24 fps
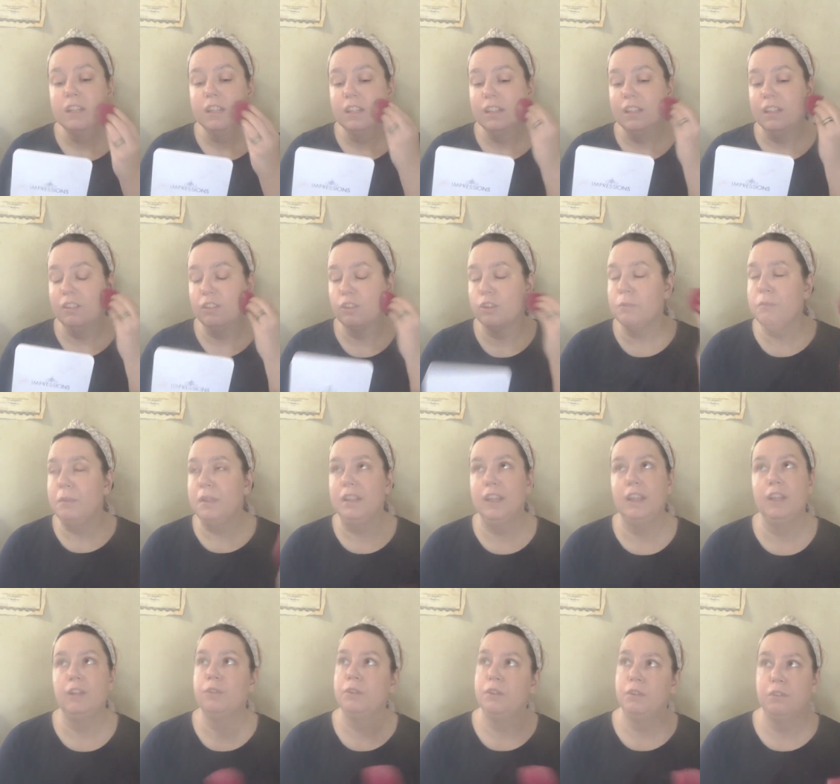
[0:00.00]
It's going to be
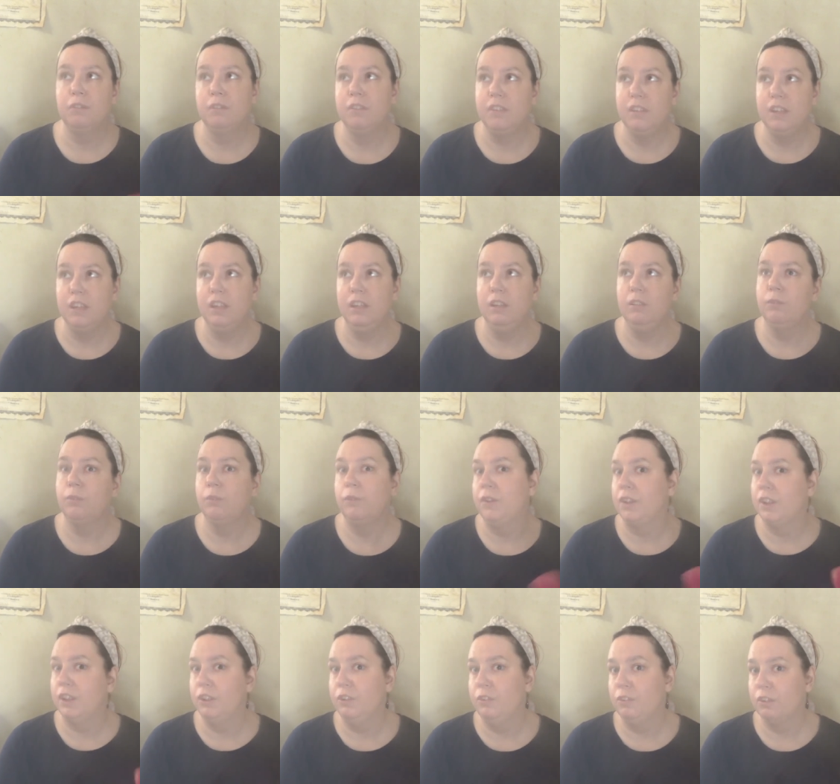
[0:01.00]
like Christmas Eve where we
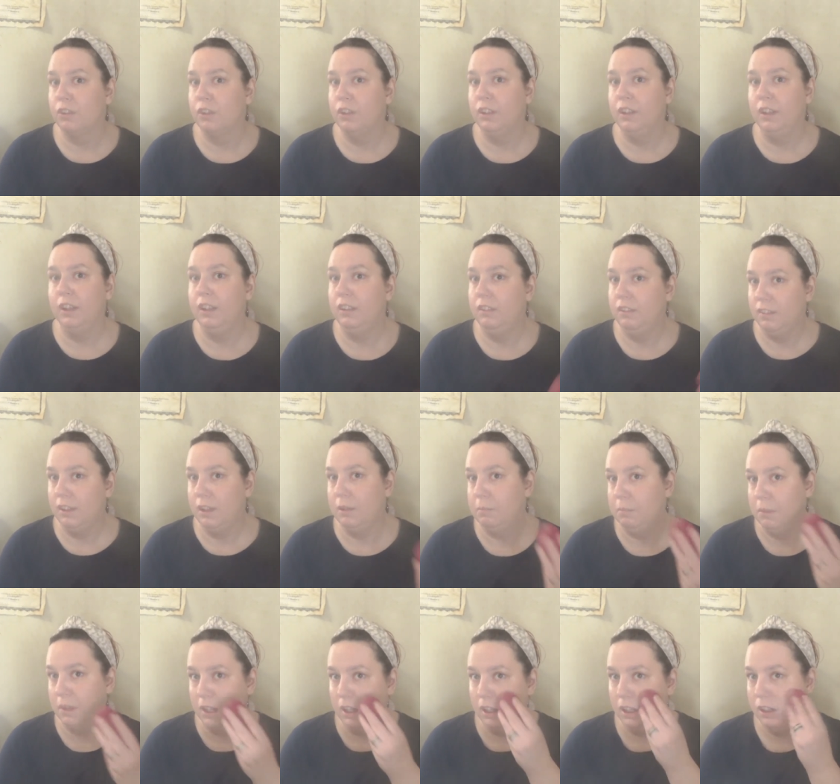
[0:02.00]
close early. Same
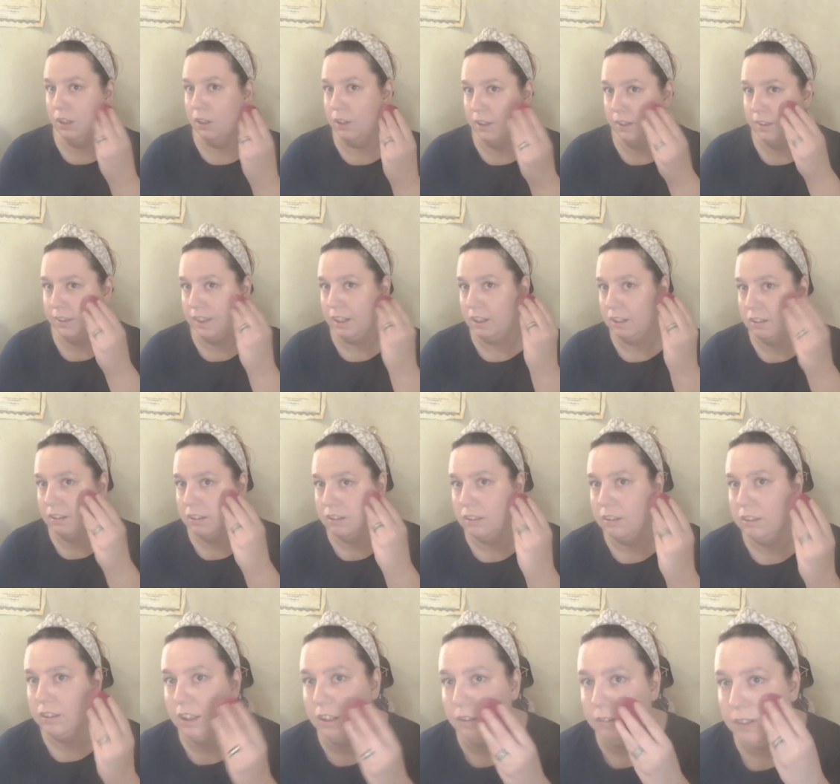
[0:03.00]
thing on
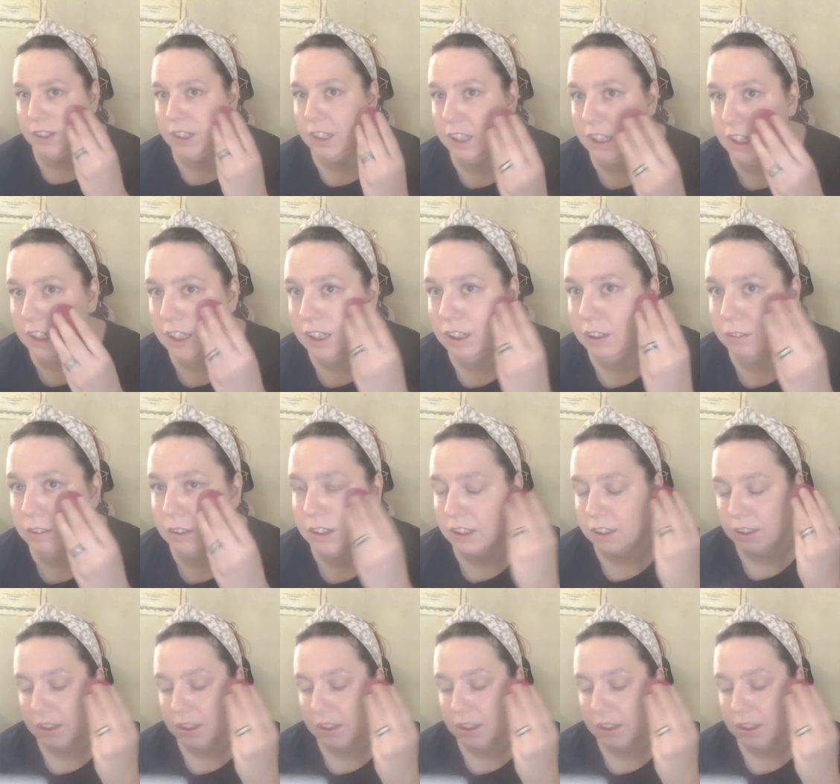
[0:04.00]
Thanksgiving Eve.